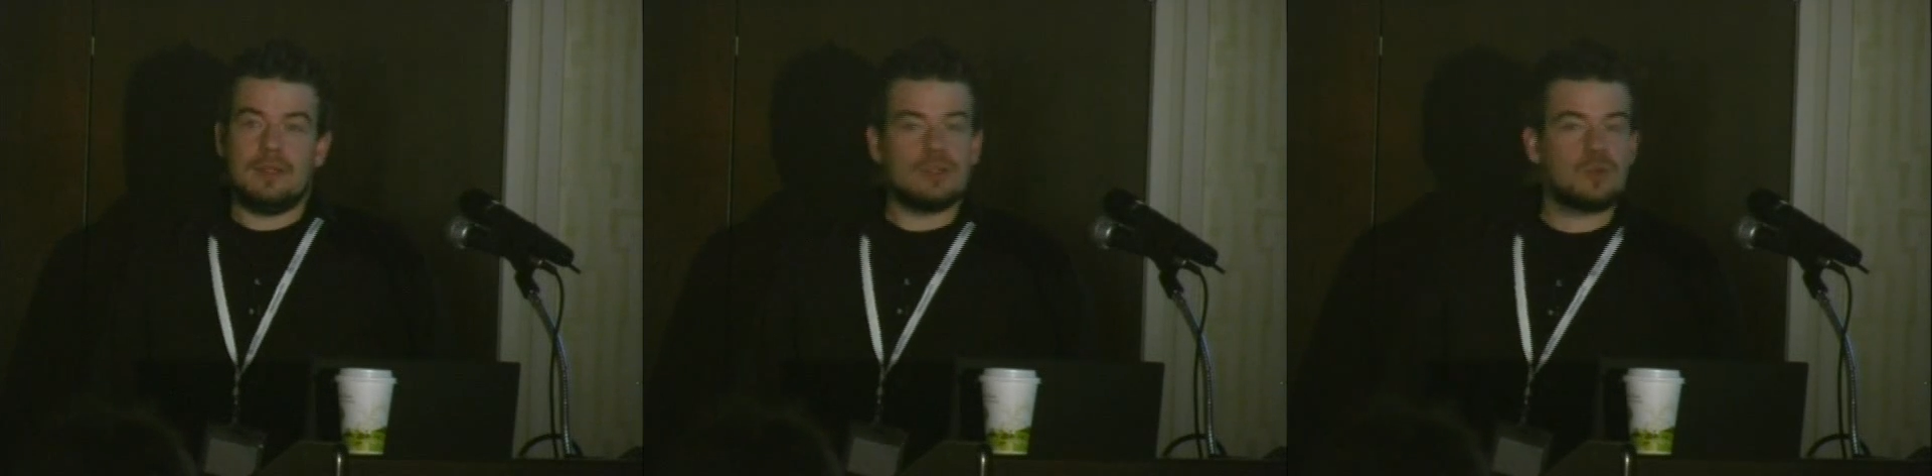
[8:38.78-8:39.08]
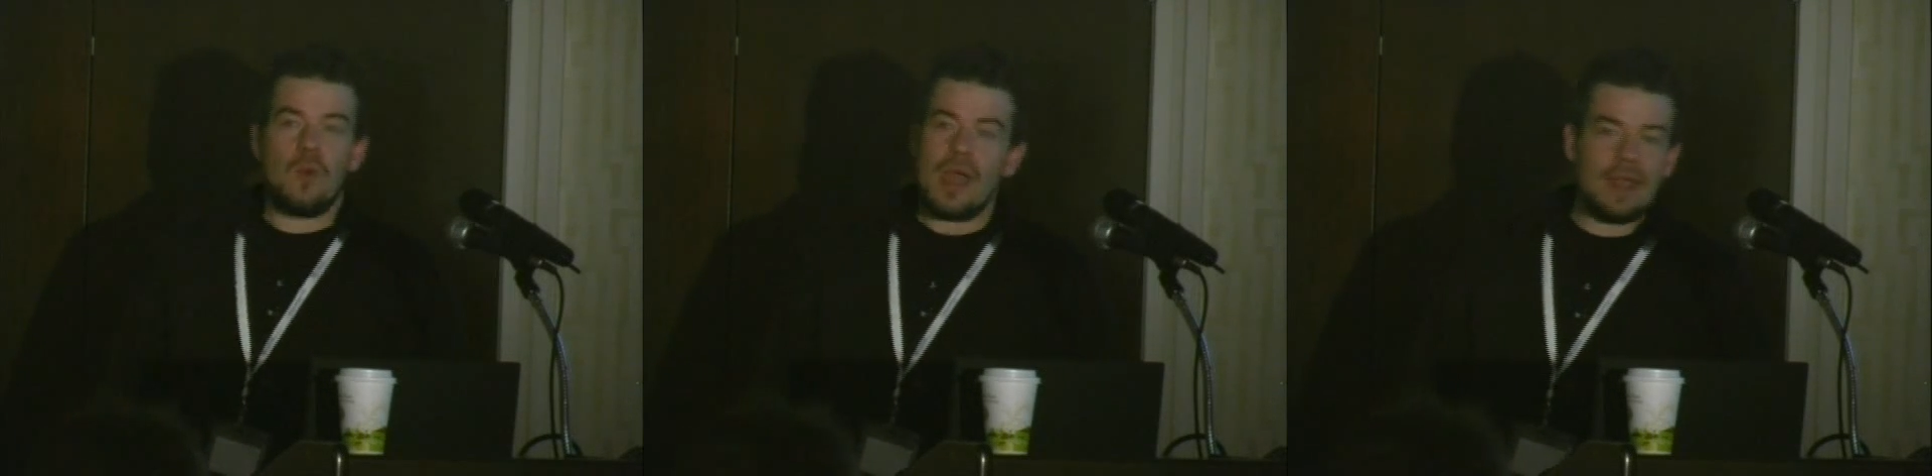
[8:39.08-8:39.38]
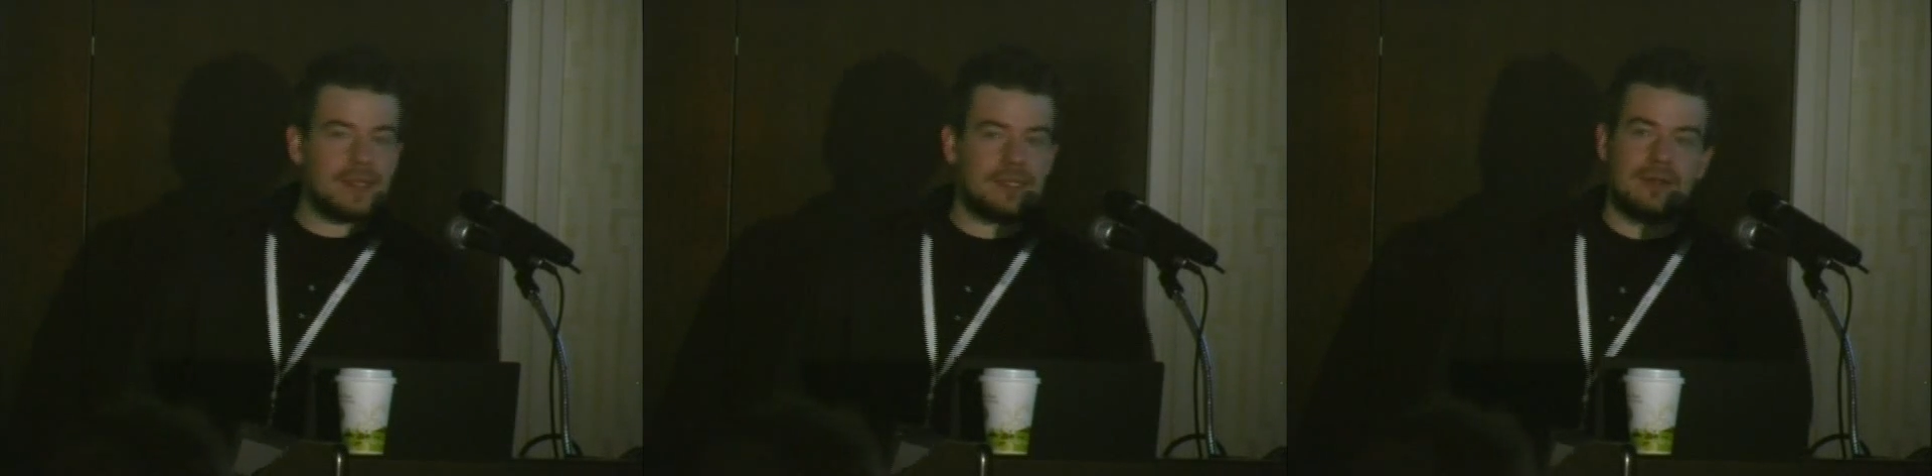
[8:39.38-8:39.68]
There's
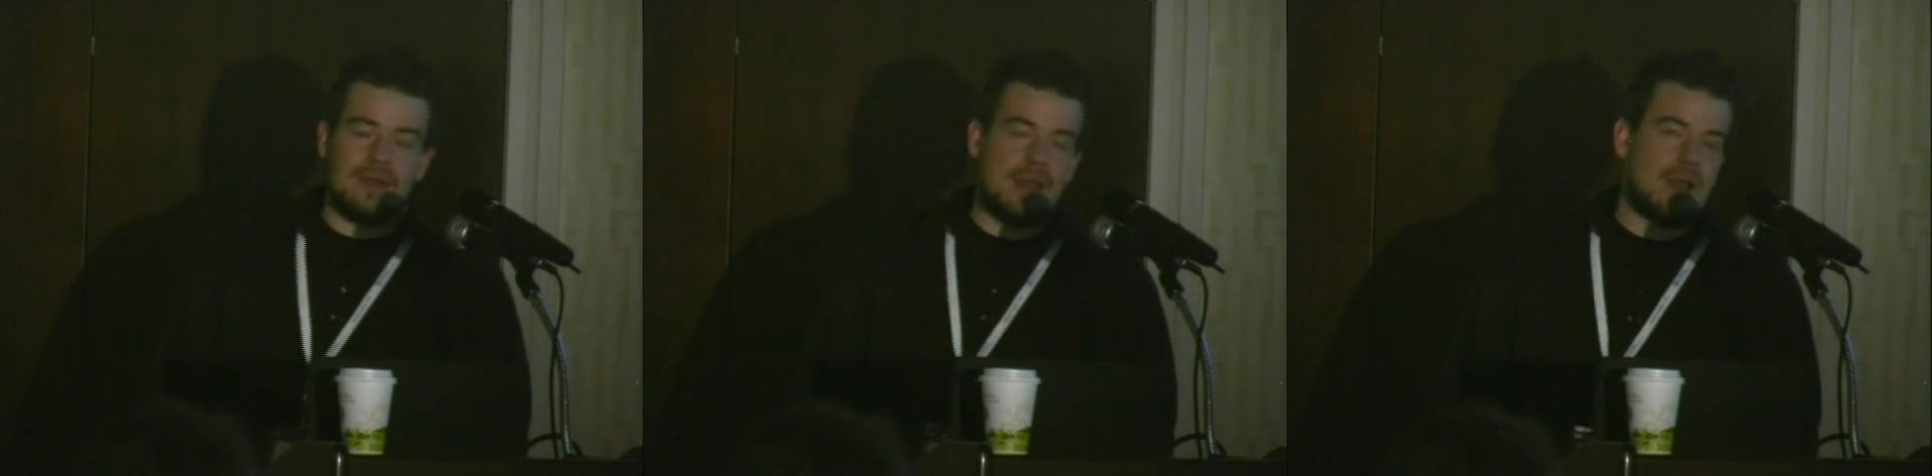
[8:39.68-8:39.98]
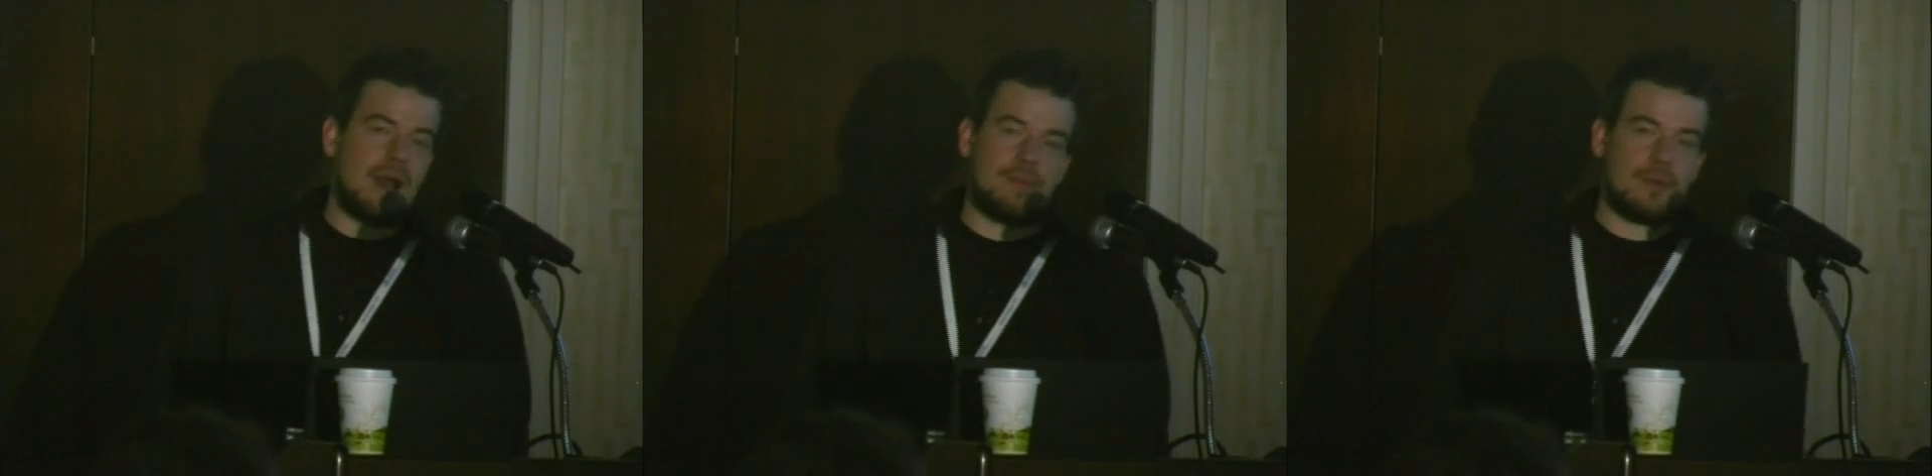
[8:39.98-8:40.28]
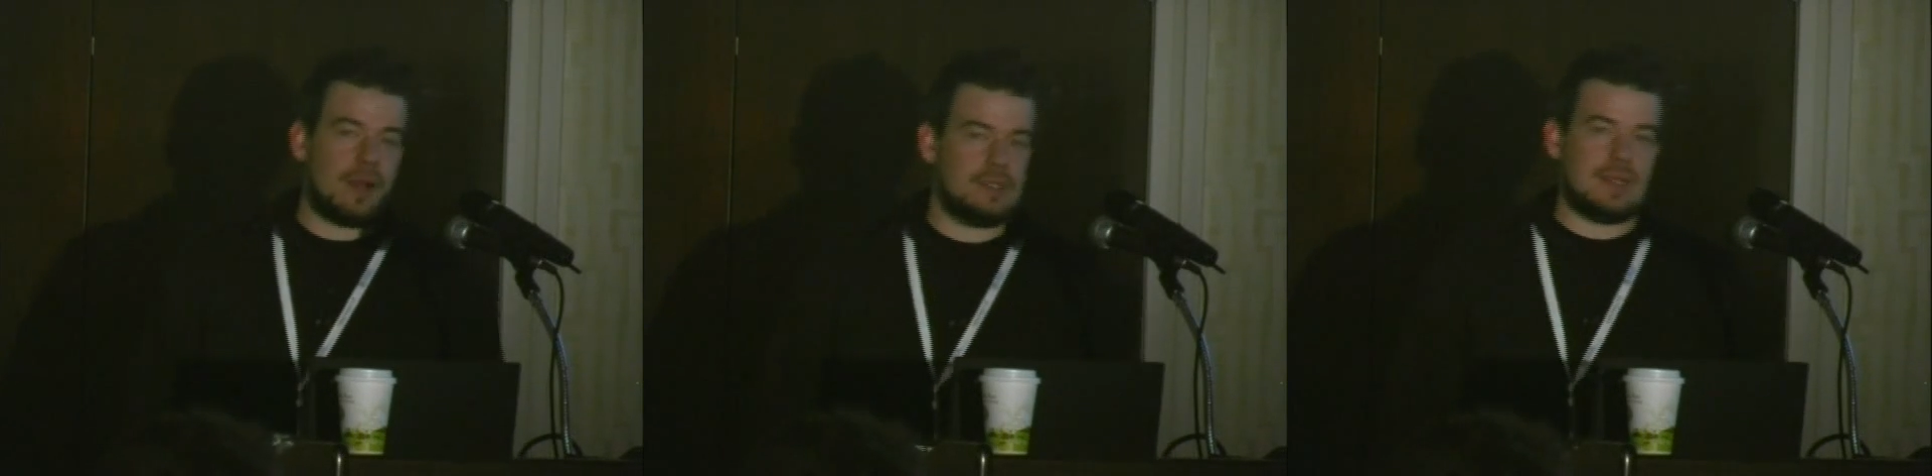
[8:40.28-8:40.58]
way easier to get
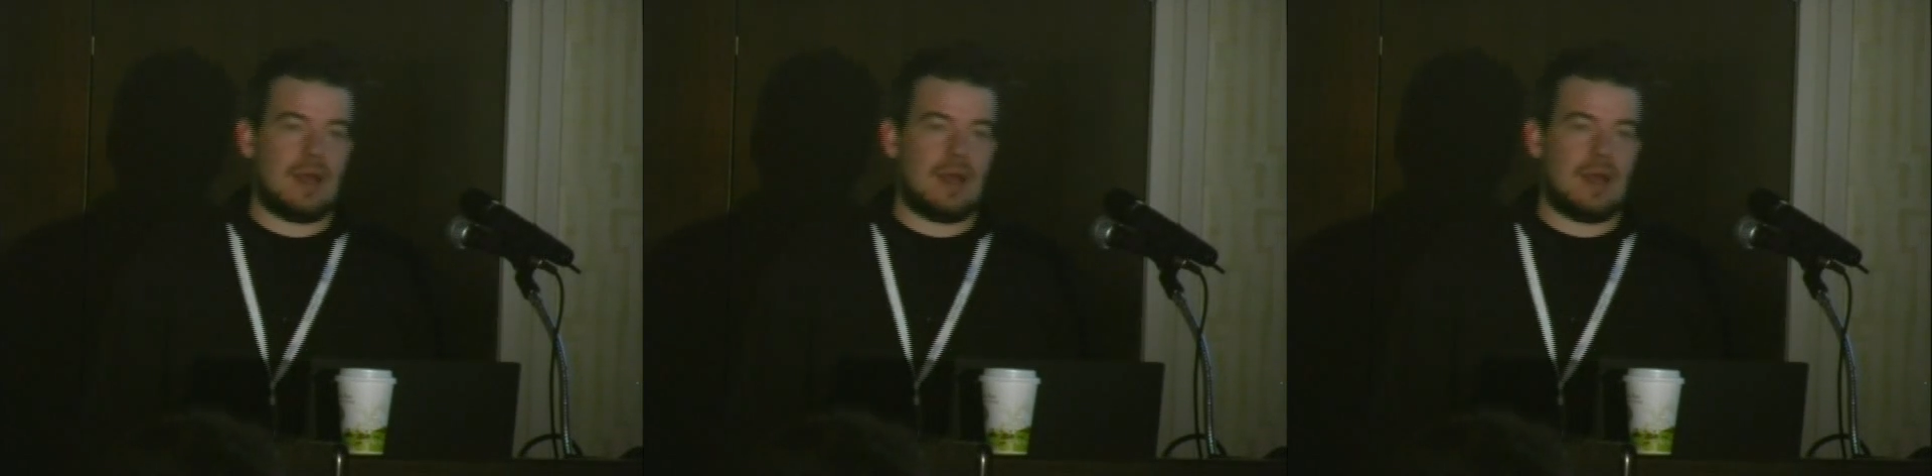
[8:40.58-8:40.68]
compromised